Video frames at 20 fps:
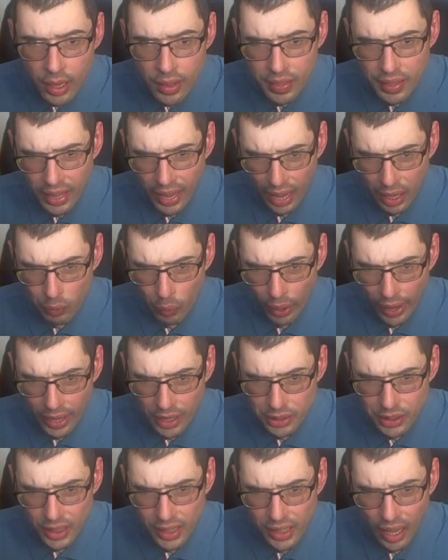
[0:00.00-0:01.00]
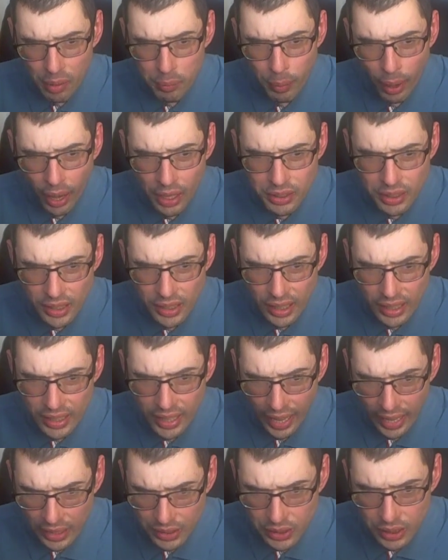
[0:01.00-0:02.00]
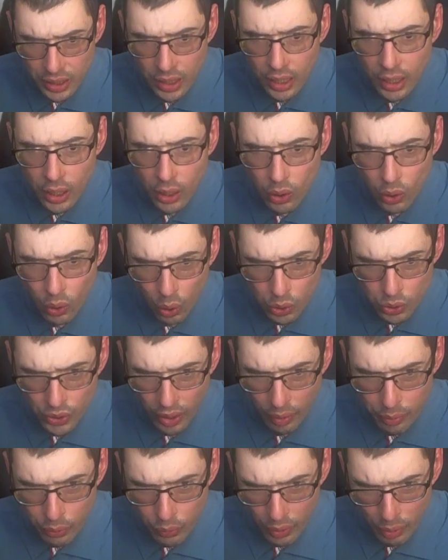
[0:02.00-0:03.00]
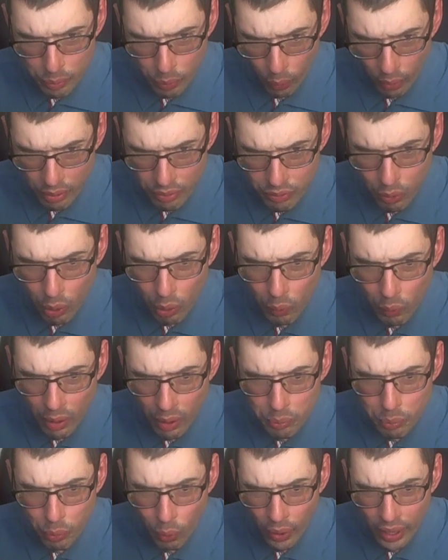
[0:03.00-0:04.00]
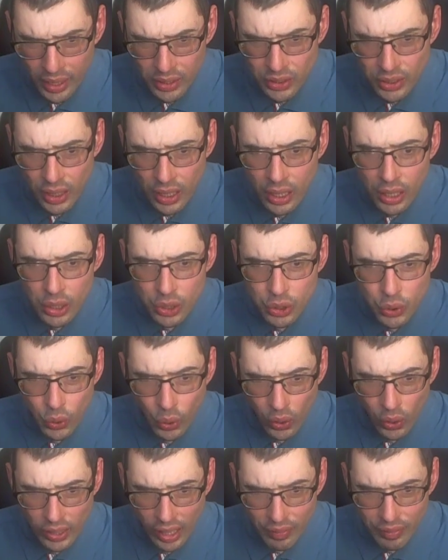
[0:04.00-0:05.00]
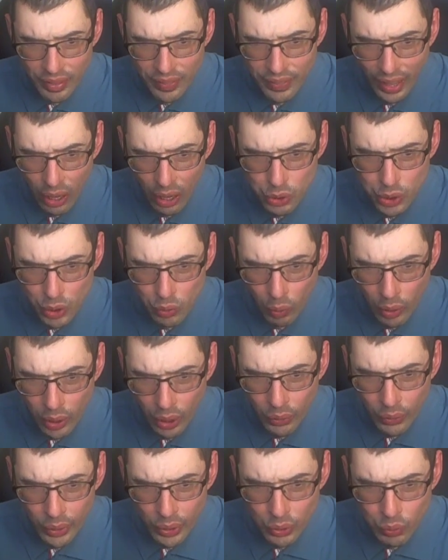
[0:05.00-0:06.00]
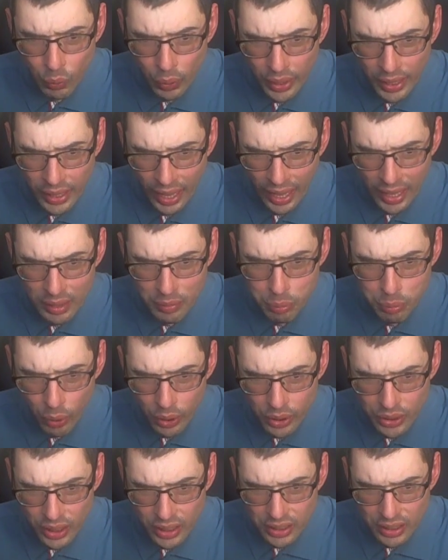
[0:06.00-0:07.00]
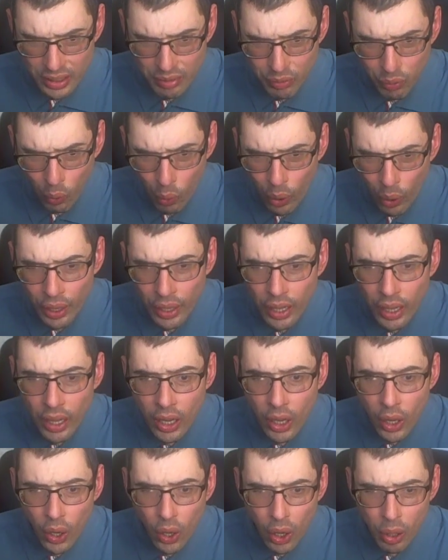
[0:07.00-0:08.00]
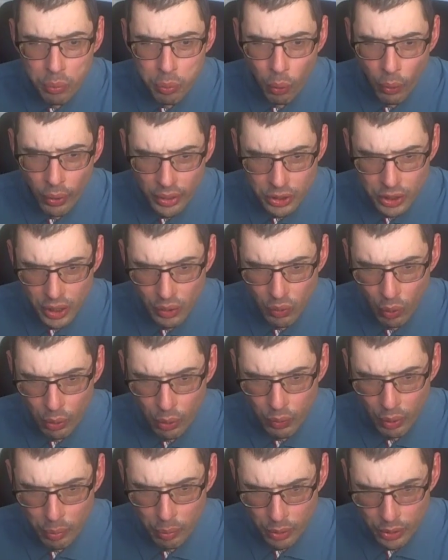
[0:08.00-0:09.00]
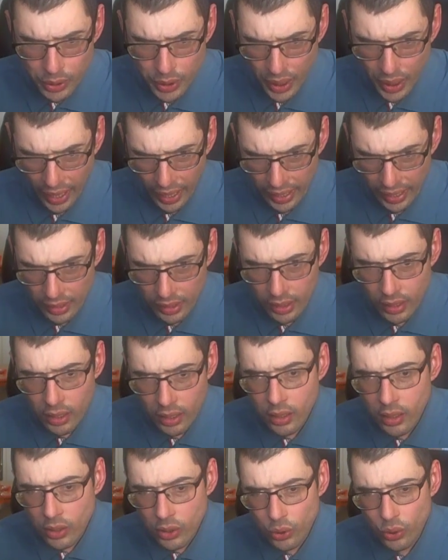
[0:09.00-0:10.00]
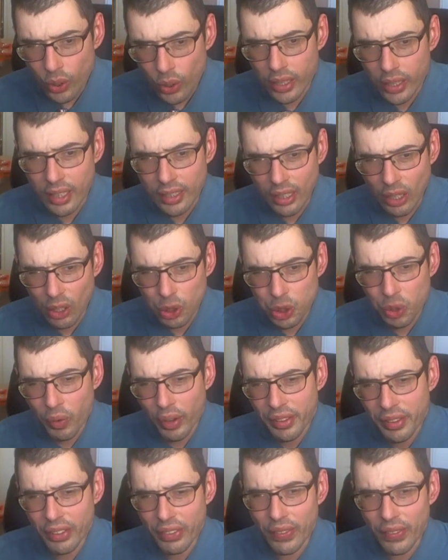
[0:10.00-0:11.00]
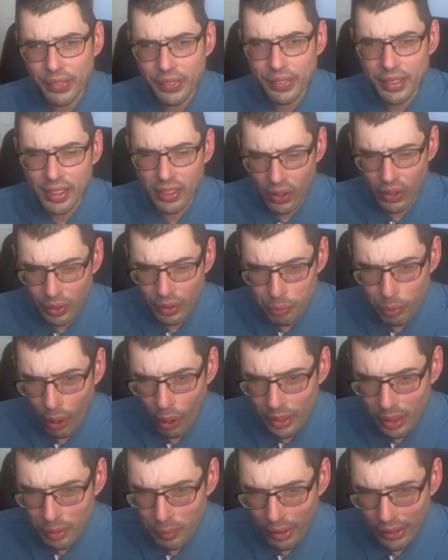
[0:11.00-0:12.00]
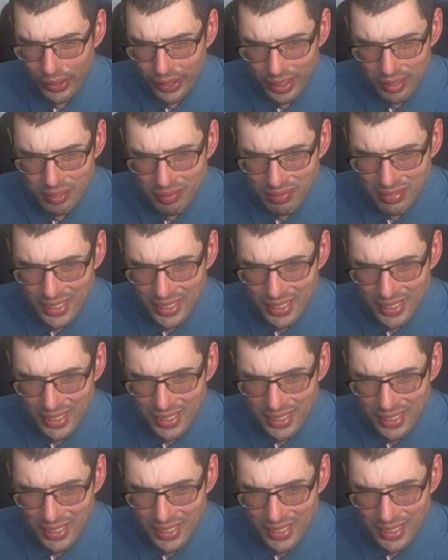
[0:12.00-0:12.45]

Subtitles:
The NYSE Composite Index closed up 3.41 points to 11,128.64, or 0.03%. So that tells you right there, the broader market,